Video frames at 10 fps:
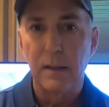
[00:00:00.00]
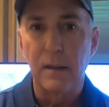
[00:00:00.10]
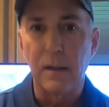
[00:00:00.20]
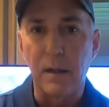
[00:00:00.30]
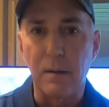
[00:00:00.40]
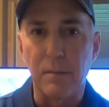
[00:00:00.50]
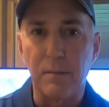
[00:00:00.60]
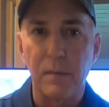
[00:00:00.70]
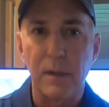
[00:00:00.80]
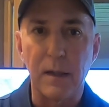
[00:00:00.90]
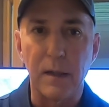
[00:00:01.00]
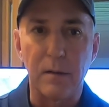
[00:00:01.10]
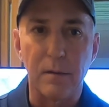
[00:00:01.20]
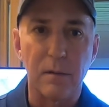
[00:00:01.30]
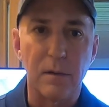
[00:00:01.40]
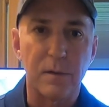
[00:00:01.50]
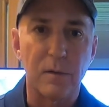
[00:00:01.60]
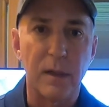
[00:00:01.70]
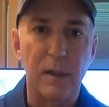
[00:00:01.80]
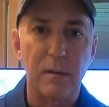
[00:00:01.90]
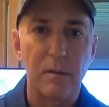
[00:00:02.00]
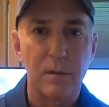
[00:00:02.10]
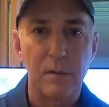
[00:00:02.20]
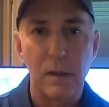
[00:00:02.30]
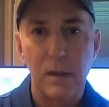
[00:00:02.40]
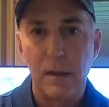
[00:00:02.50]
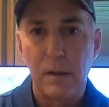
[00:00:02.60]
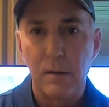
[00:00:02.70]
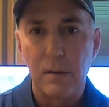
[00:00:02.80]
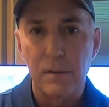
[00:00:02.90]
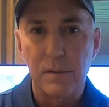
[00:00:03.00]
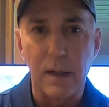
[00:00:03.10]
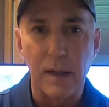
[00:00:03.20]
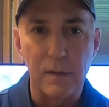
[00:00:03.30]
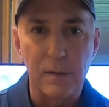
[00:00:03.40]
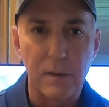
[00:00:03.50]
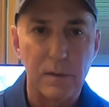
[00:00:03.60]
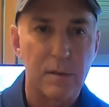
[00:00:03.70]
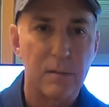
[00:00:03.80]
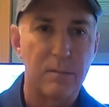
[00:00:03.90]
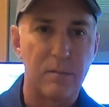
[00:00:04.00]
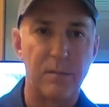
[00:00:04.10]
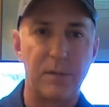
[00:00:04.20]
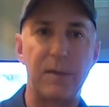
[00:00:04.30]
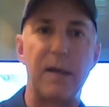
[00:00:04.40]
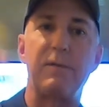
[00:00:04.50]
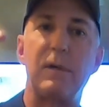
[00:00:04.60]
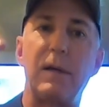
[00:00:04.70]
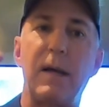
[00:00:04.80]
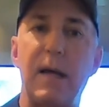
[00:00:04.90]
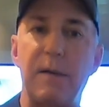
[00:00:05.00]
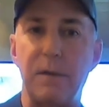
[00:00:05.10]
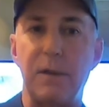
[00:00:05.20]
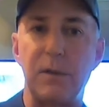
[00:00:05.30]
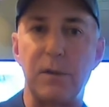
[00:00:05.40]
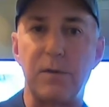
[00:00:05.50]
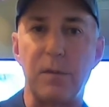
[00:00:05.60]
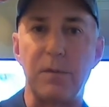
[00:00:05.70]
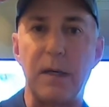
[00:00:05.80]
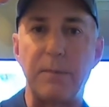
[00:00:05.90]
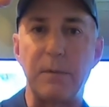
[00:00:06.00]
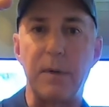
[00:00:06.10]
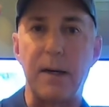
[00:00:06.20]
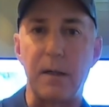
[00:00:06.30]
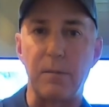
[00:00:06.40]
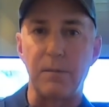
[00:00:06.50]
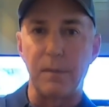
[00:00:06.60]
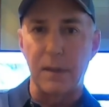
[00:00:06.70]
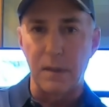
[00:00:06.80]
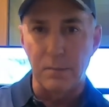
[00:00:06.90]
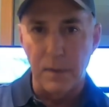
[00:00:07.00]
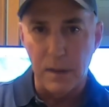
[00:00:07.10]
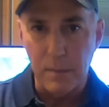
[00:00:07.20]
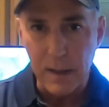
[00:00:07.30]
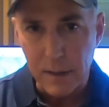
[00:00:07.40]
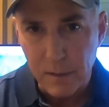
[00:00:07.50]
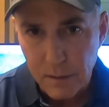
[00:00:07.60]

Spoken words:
And the screen size is 7.5 inches from top to bottom, and about